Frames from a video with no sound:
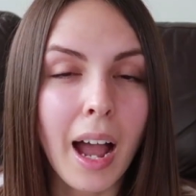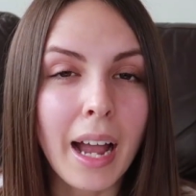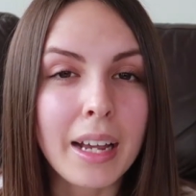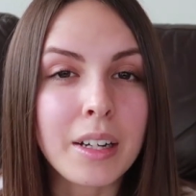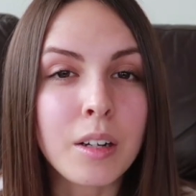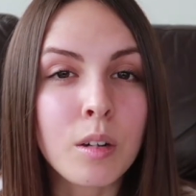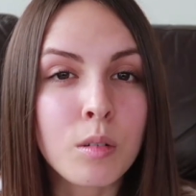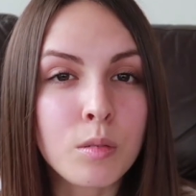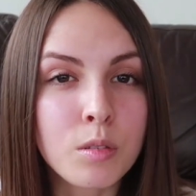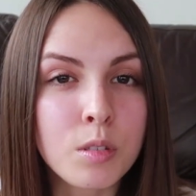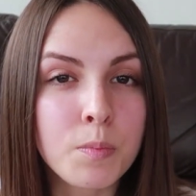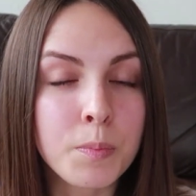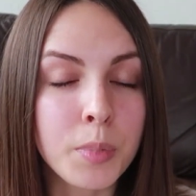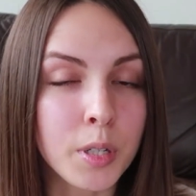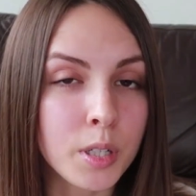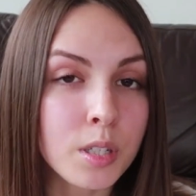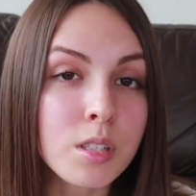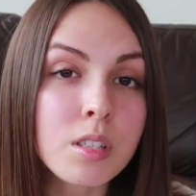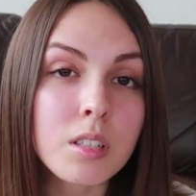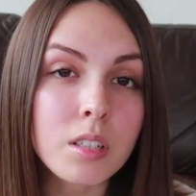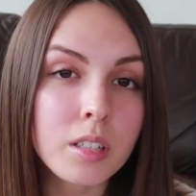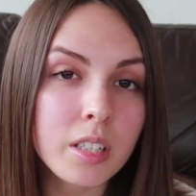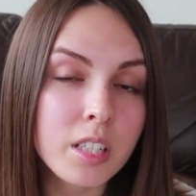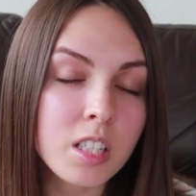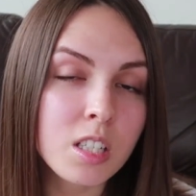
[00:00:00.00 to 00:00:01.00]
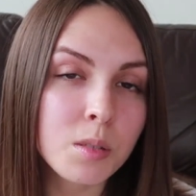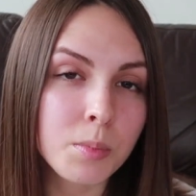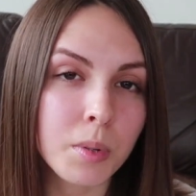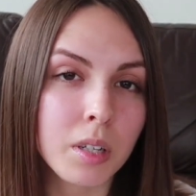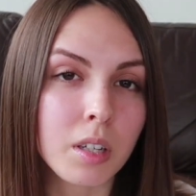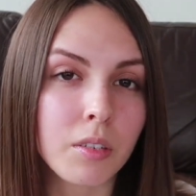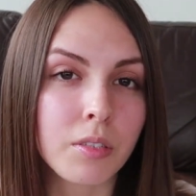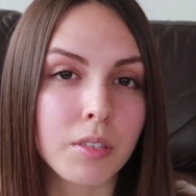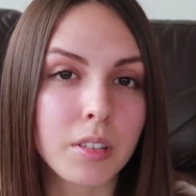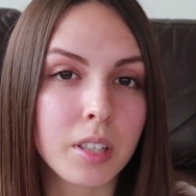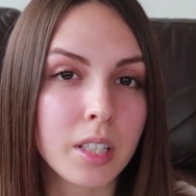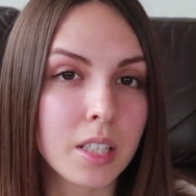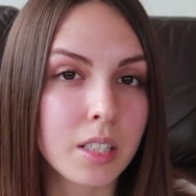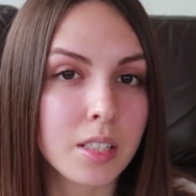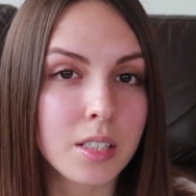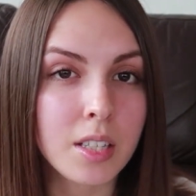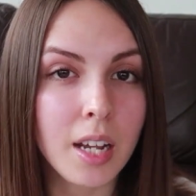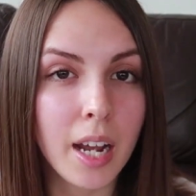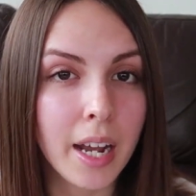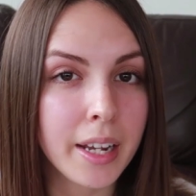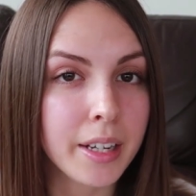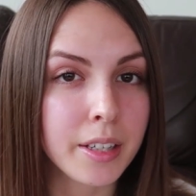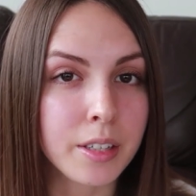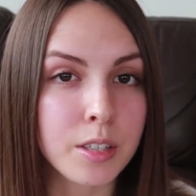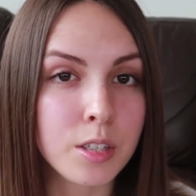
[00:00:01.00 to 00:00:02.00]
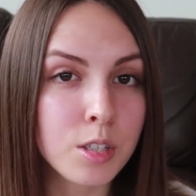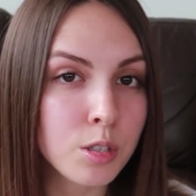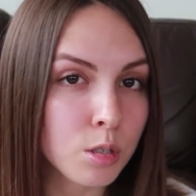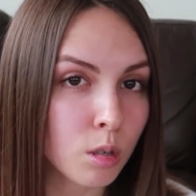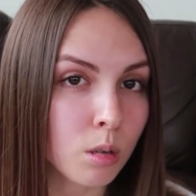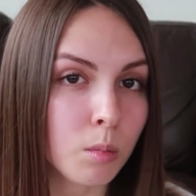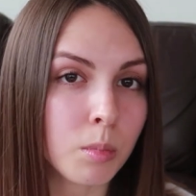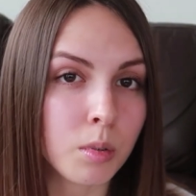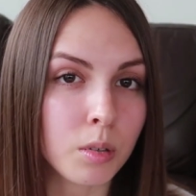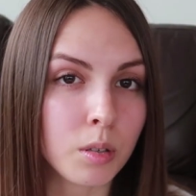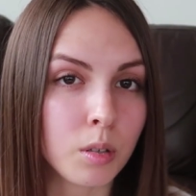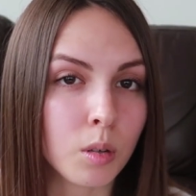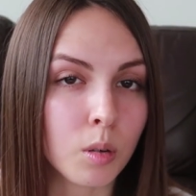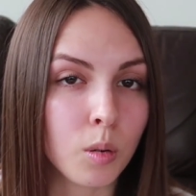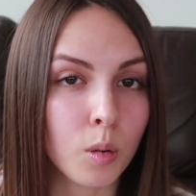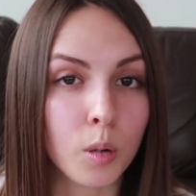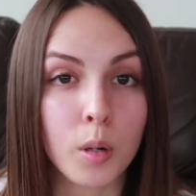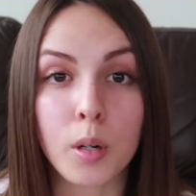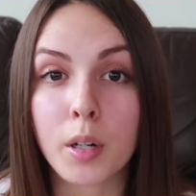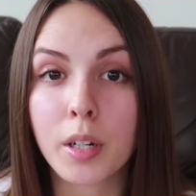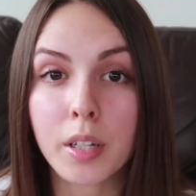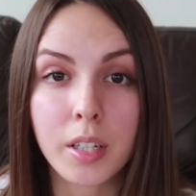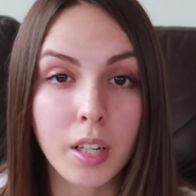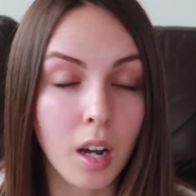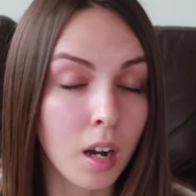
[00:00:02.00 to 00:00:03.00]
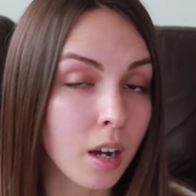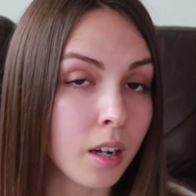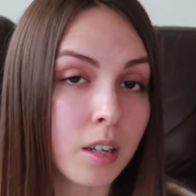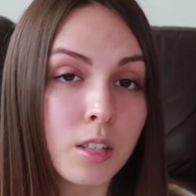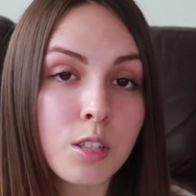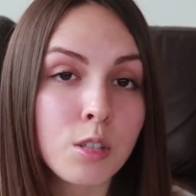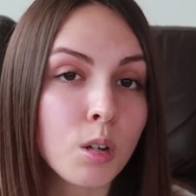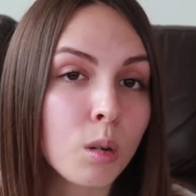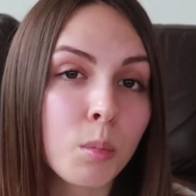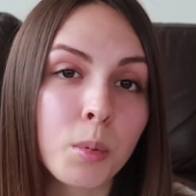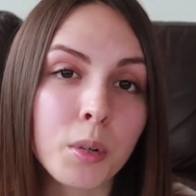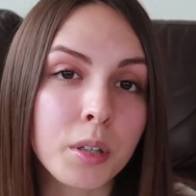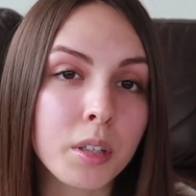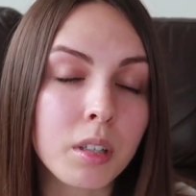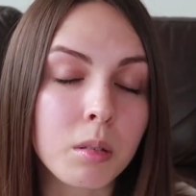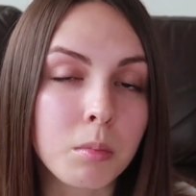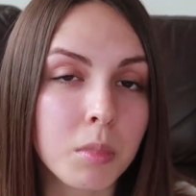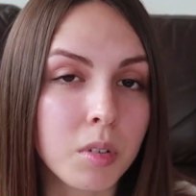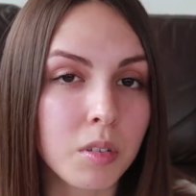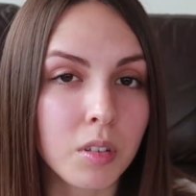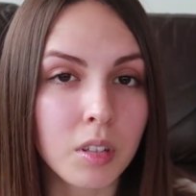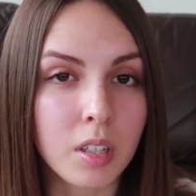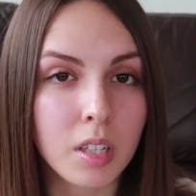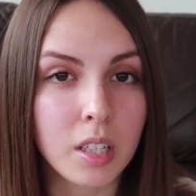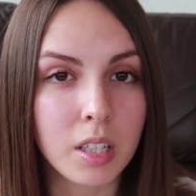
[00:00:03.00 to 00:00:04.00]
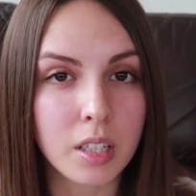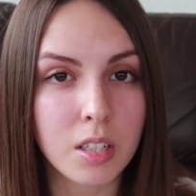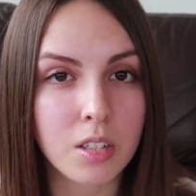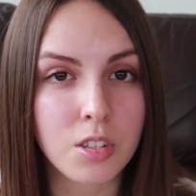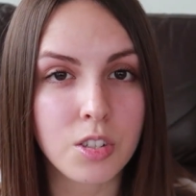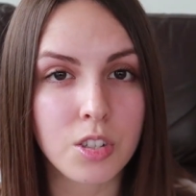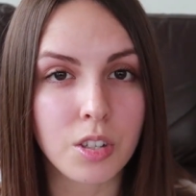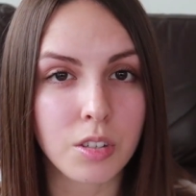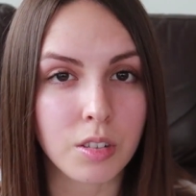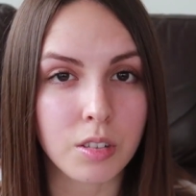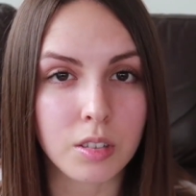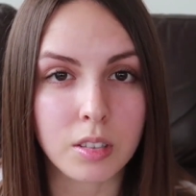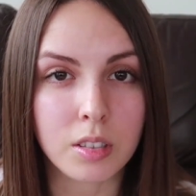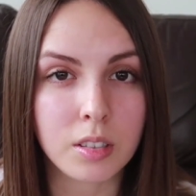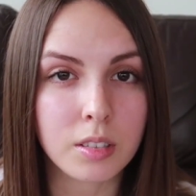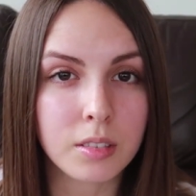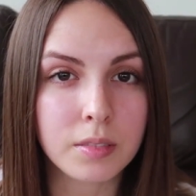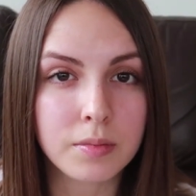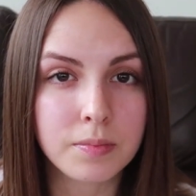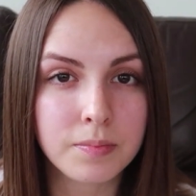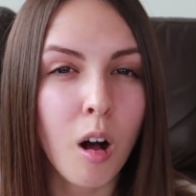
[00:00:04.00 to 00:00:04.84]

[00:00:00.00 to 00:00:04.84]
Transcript: I don't personally speak for the entire sober or young sober community in general.